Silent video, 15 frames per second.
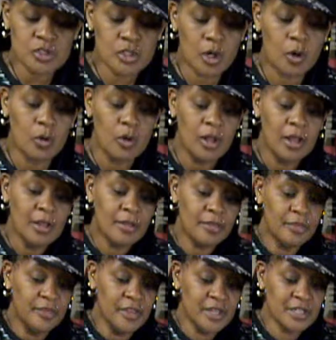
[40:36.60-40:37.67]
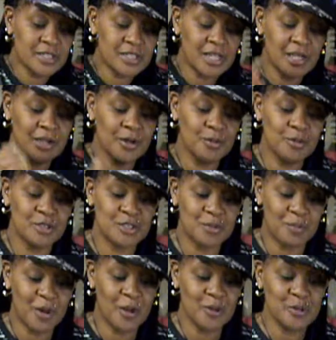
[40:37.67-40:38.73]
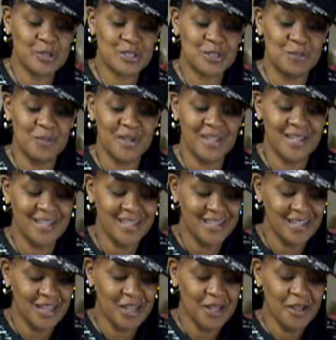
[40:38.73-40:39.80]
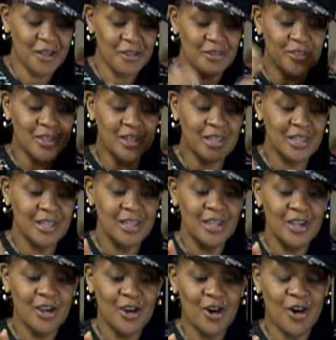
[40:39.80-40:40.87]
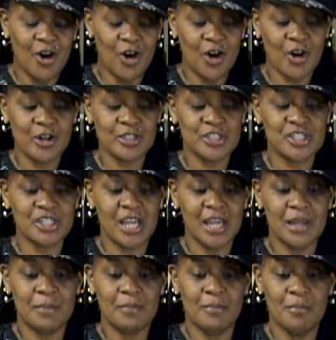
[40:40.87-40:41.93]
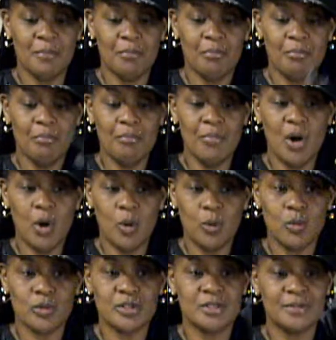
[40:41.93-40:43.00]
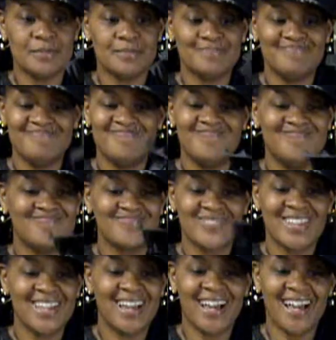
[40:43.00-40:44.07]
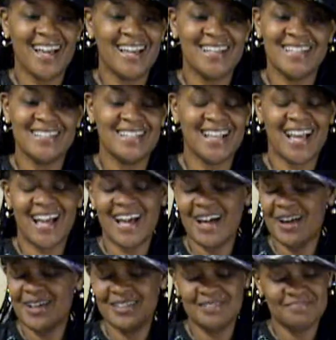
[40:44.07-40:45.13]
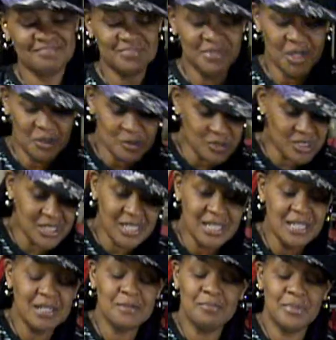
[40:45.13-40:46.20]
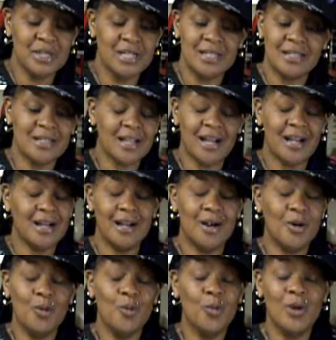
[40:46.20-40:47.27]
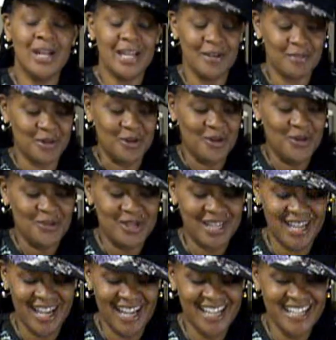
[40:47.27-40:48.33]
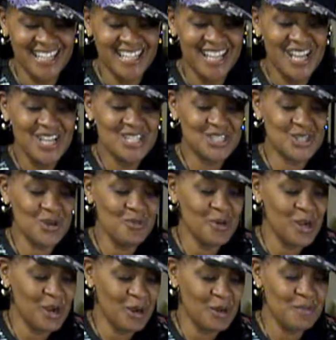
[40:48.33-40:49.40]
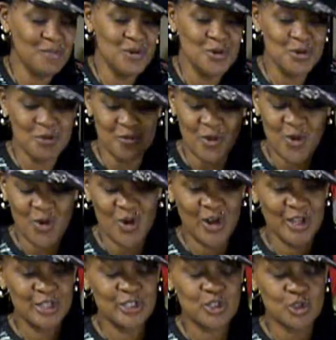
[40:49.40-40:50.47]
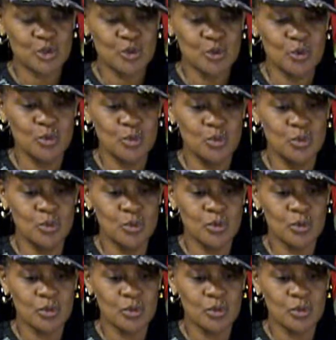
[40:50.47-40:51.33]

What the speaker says: So this here was supposed to be the heart-shaped mold. I don't see it, but whatever. Okay, so we're gonna move on to,